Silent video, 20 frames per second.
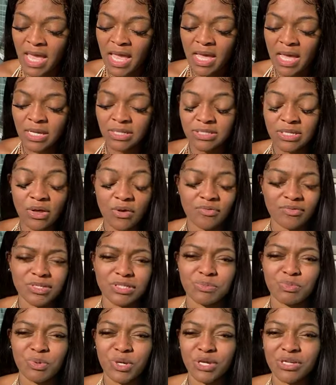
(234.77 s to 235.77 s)
So the
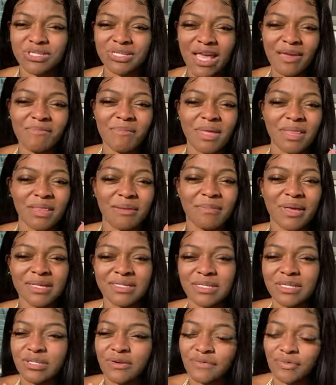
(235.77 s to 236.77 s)
spirits gave me the
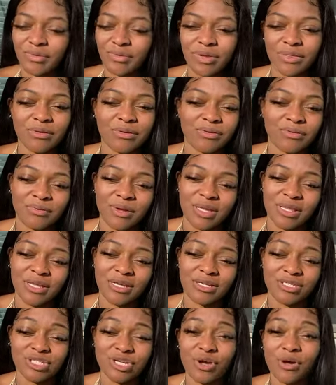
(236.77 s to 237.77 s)
message of 333. They
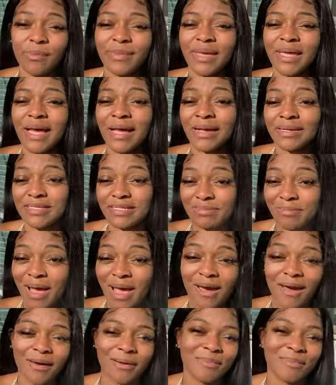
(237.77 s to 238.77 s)
showed me I
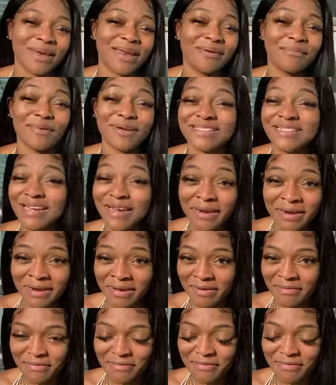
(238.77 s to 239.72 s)
smiled, but it wasn't enough.